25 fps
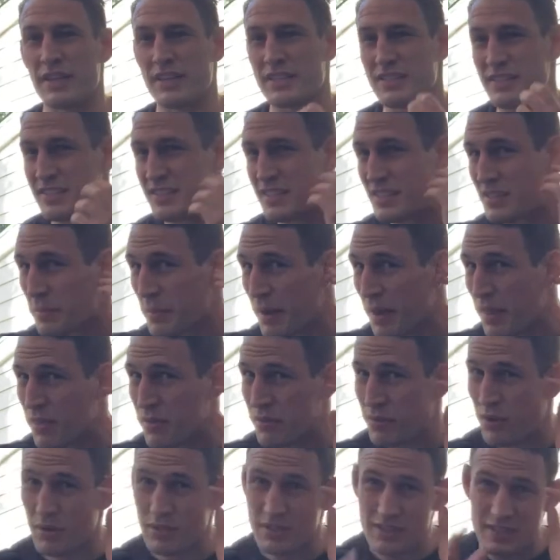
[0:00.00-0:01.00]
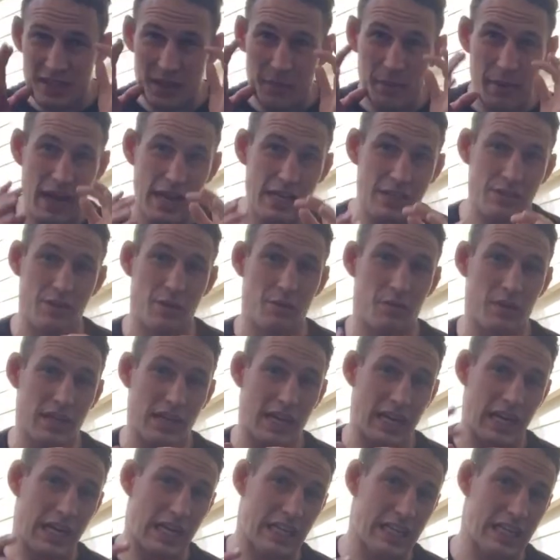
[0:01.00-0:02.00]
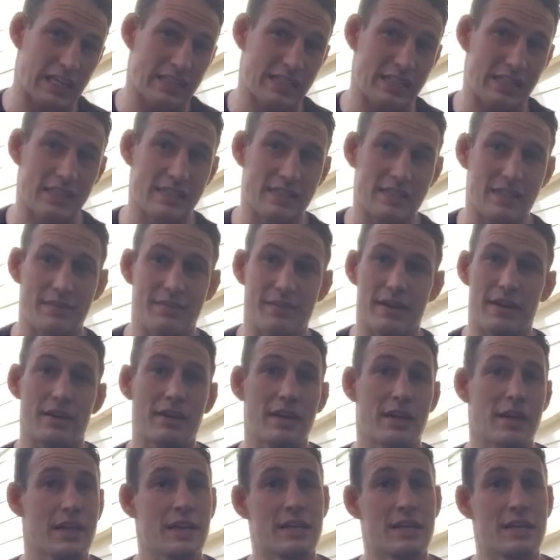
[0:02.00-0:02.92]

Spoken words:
because this is in my throat, it's in the back, so I want to kind of cleanse that stuff out.